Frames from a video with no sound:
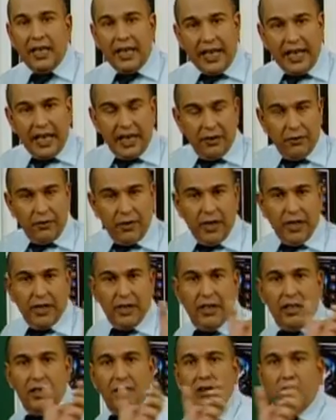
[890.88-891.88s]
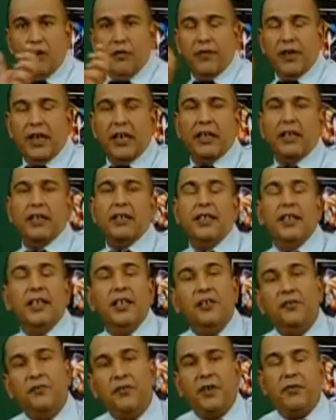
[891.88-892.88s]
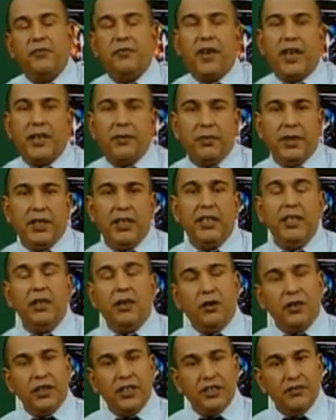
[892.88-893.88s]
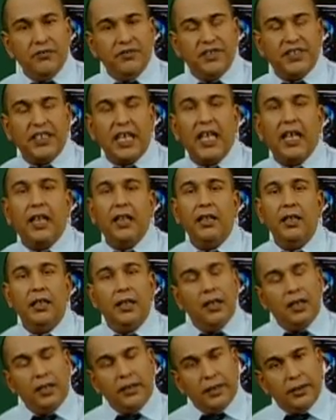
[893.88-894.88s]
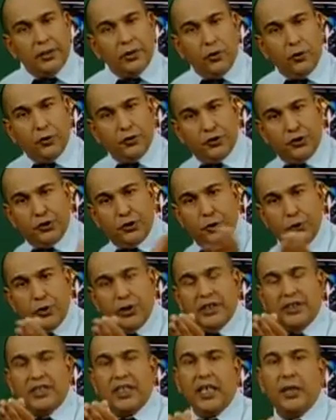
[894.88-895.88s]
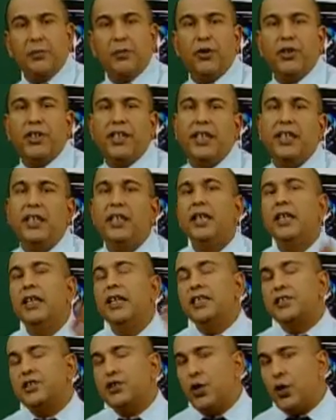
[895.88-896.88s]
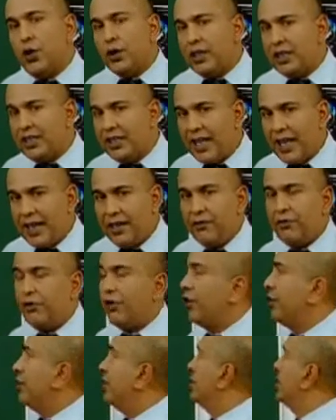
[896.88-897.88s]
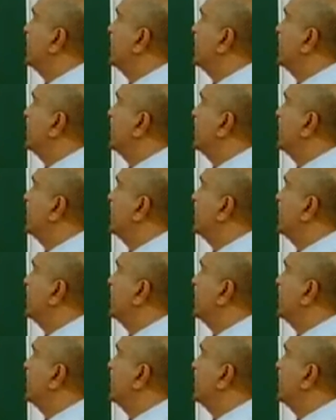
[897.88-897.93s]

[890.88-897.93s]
area of a nerve fiber or nerve cell that goes to the cell body is called a dendron.